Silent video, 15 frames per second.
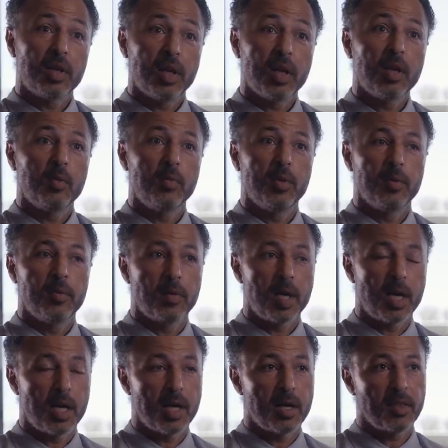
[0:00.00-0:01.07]
club,
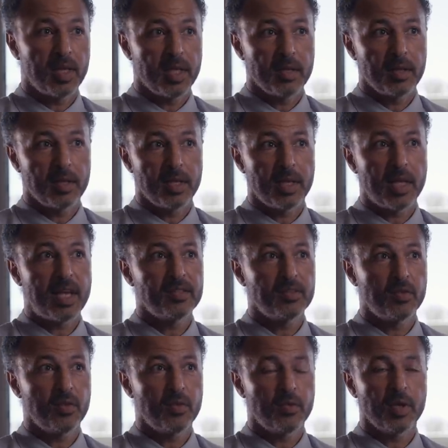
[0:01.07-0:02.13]
and I think the
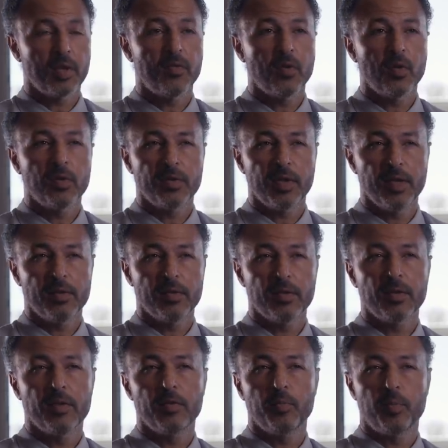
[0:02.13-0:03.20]
last three or four
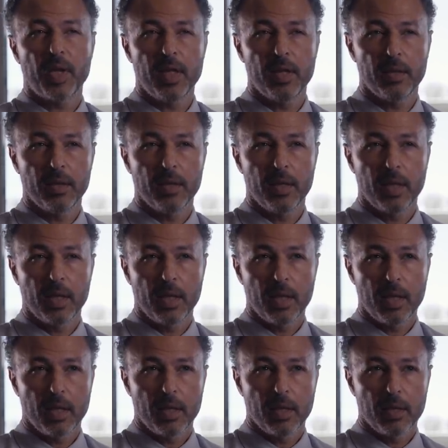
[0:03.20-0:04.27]
seasons has been
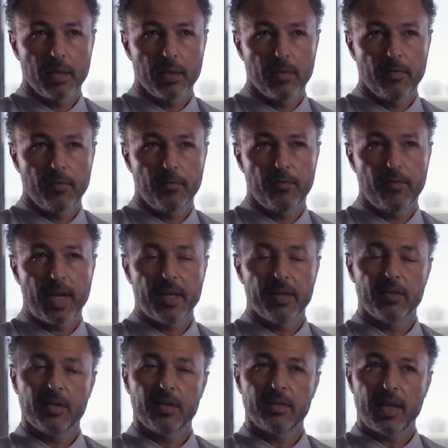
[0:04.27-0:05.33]
fairly
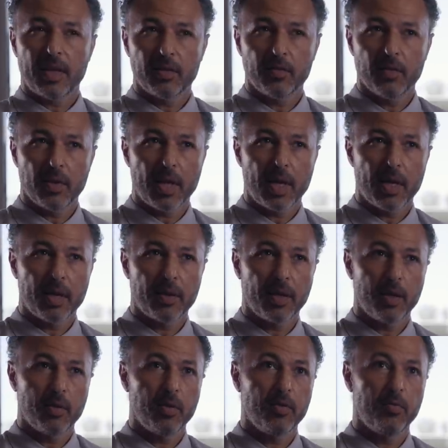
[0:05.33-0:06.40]
successful. I
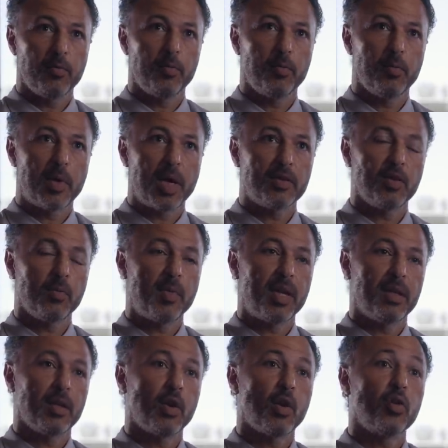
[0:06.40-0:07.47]
think we've actually
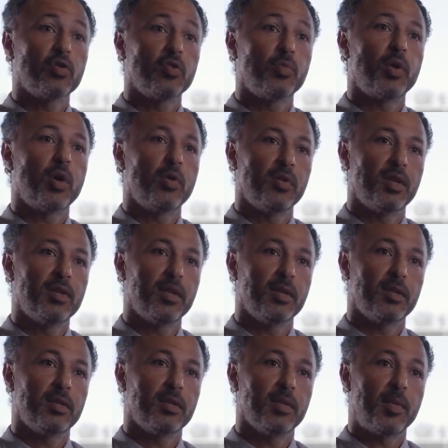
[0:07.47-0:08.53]
made a lot of progress
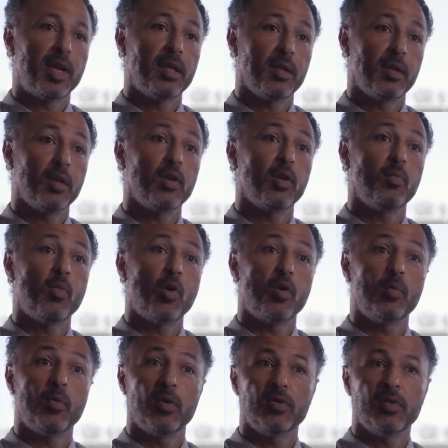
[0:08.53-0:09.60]
into making the club more
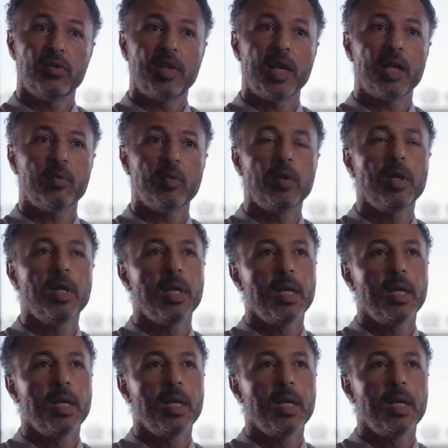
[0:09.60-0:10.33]
and more sustainable.